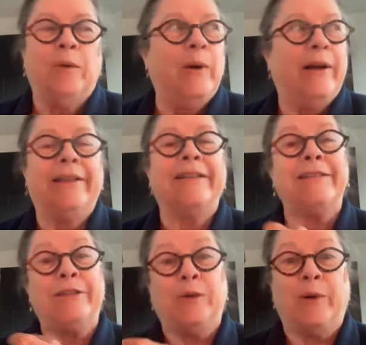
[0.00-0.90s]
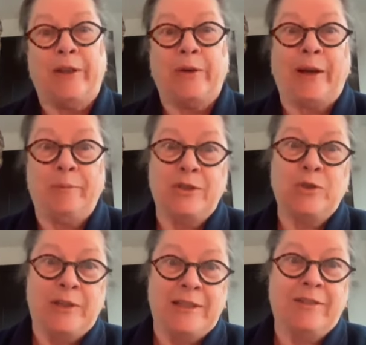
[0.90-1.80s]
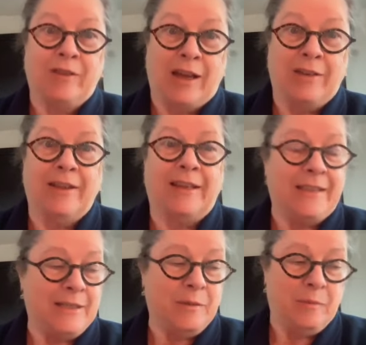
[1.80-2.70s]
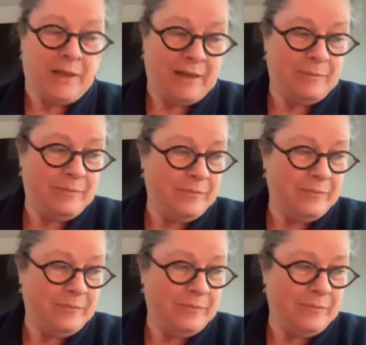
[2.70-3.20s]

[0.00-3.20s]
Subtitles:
Well, it's still one of the great mysteries of life, at least to me.